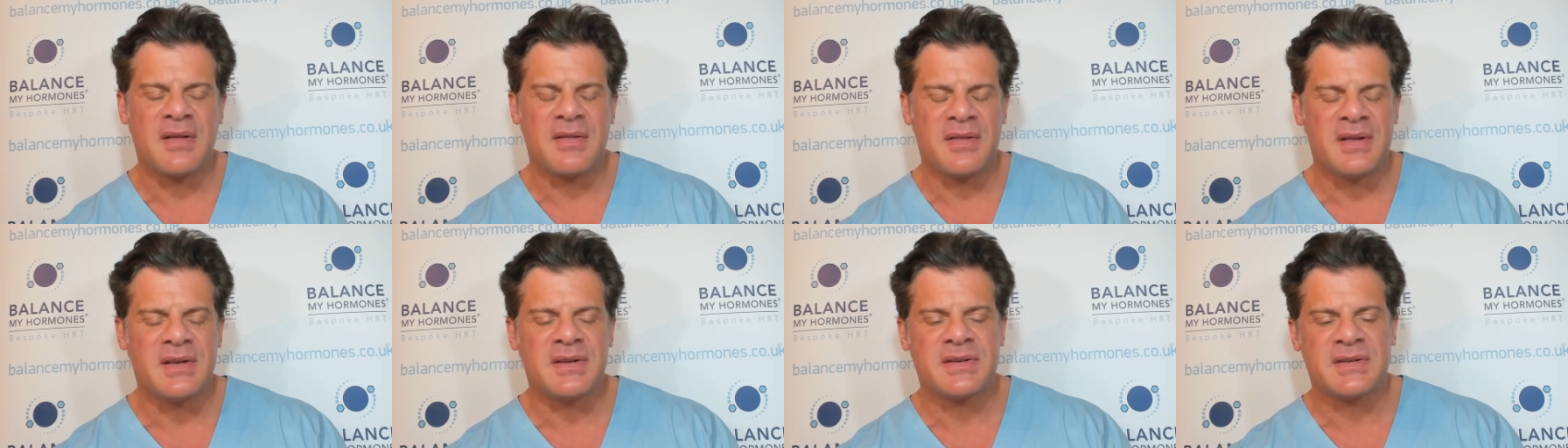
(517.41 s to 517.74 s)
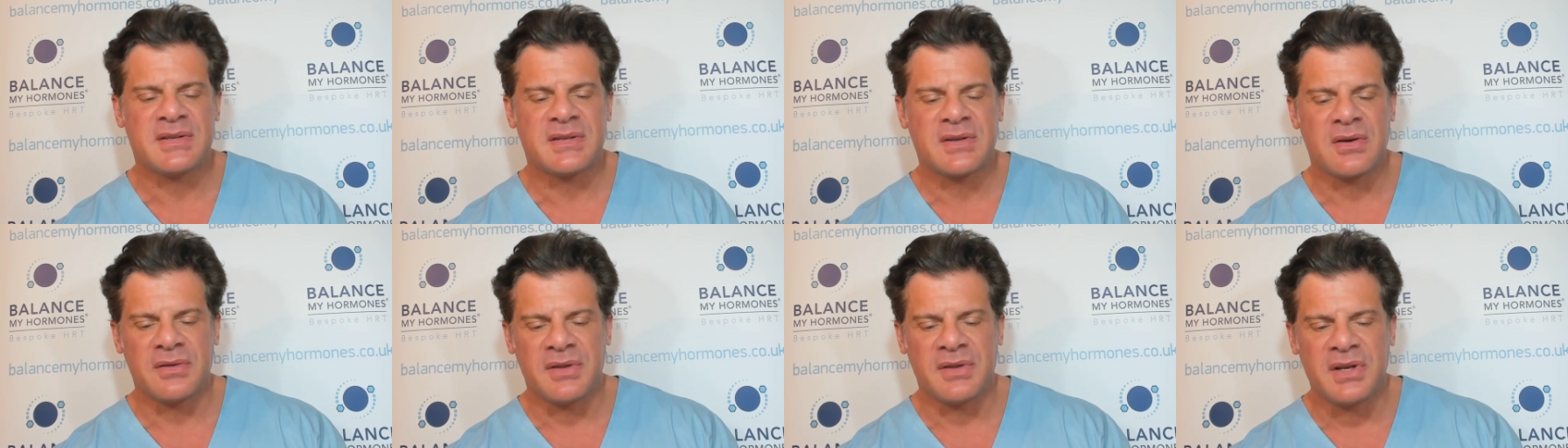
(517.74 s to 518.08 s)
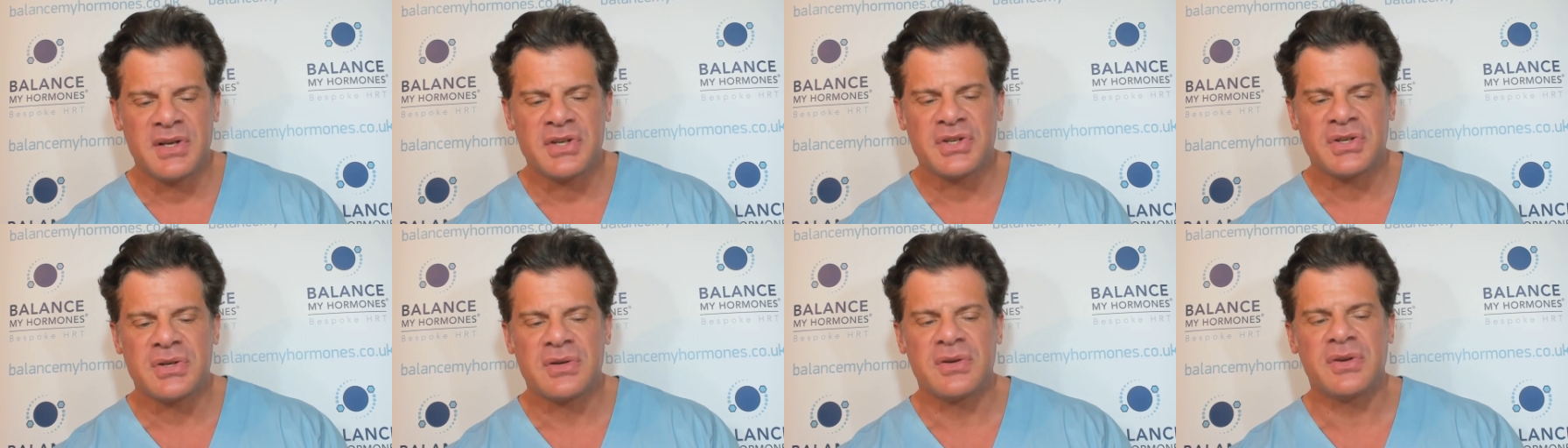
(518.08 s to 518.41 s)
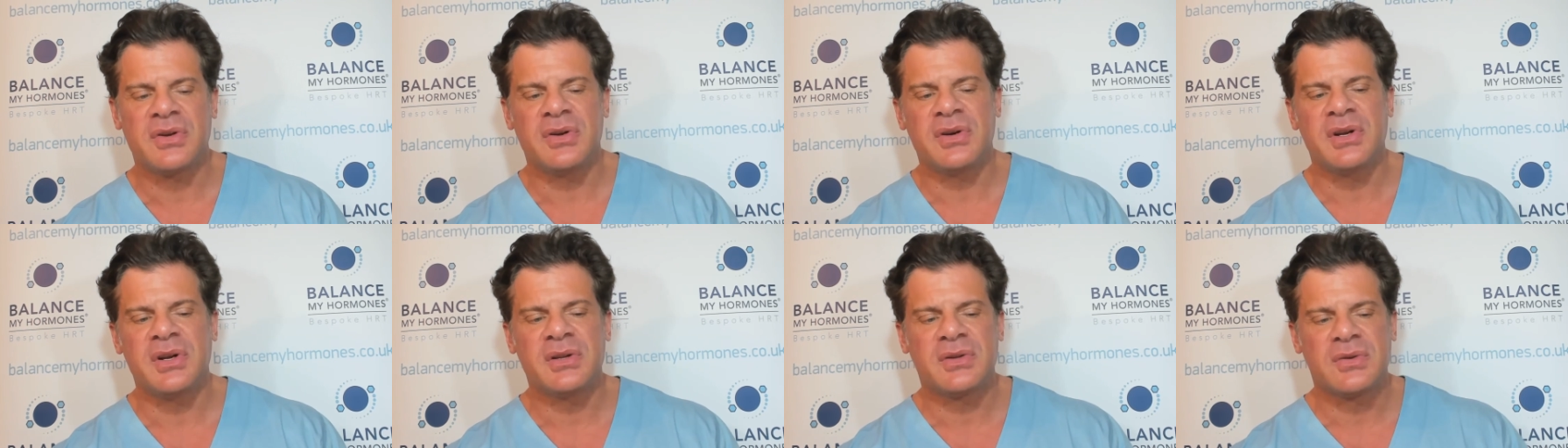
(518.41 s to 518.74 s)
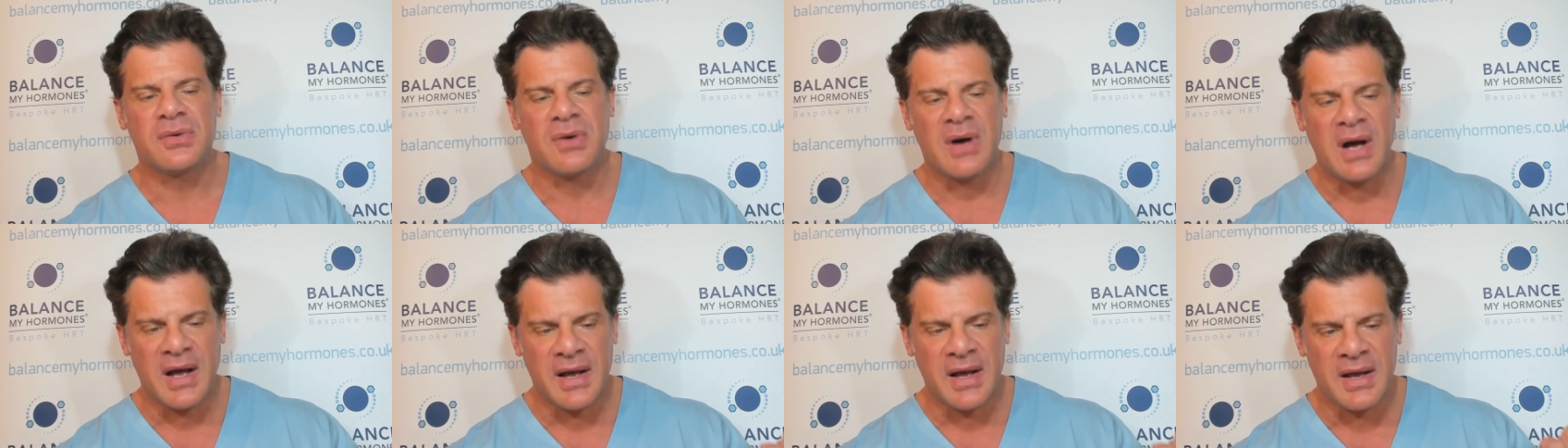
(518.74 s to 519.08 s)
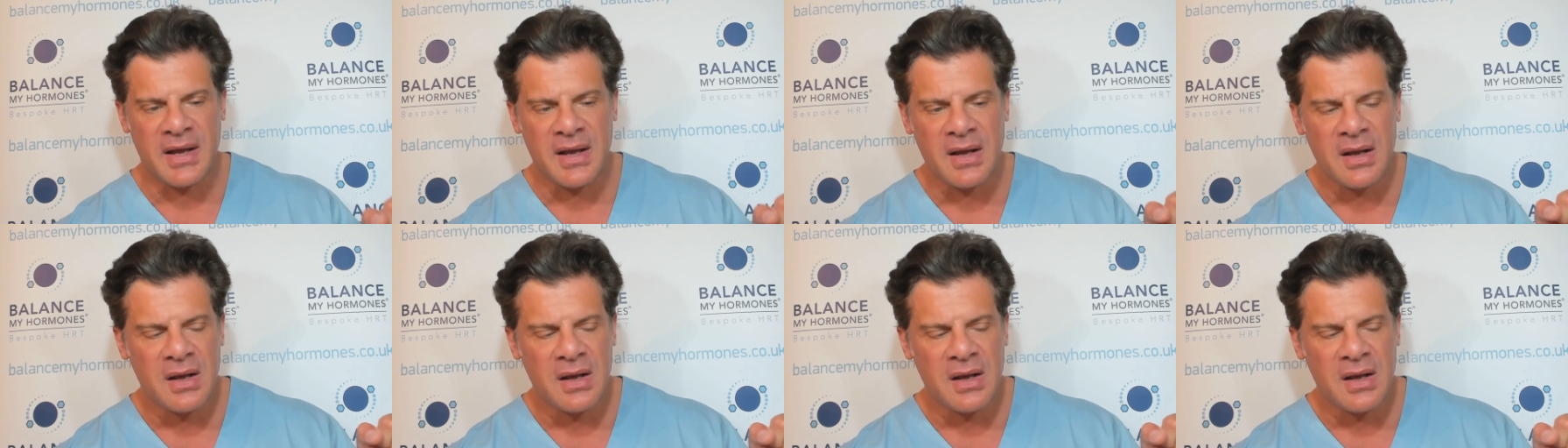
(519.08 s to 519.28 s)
this condition, you need to, high,